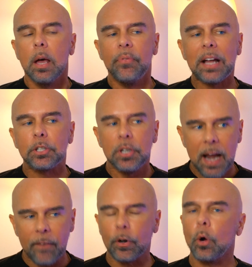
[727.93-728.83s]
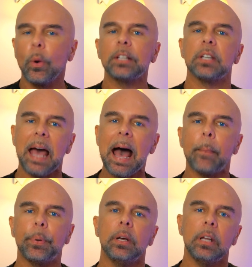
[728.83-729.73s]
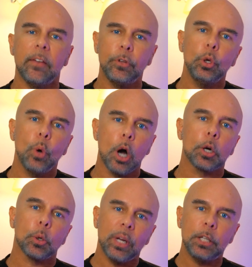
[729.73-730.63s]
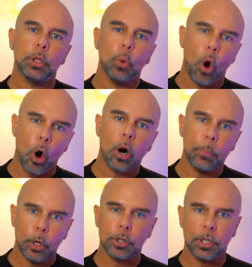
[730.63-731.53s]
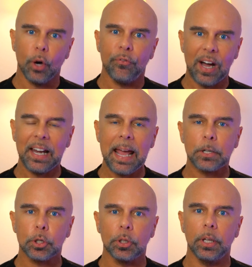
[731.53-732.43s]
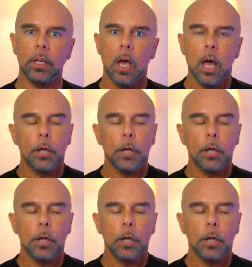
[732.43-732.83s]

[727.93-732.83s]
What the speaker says: That's never going to happen if you agree to harm yourself financially